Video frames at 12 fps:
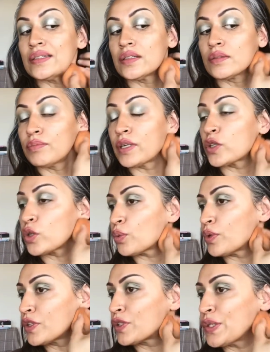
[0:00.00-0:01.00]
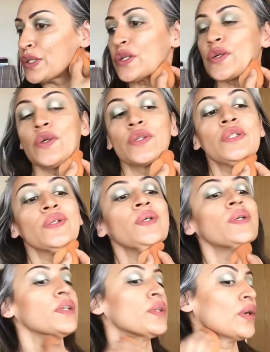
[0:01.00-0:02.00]
Make sure when you're doing your contour,
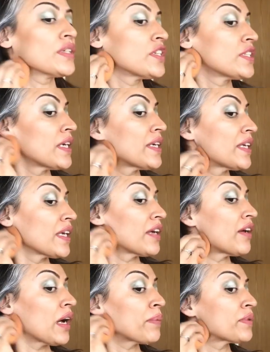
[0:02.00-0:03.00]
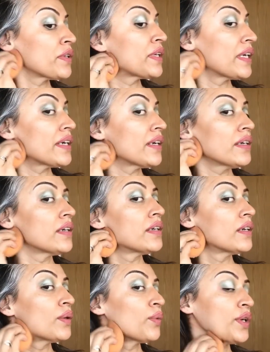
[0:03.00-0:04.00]
you're actually taking it up to here
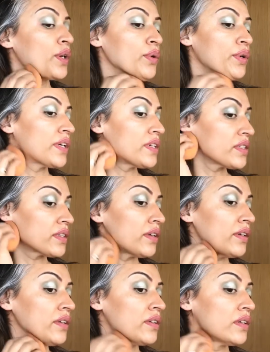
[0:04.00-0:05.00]
where your ears are.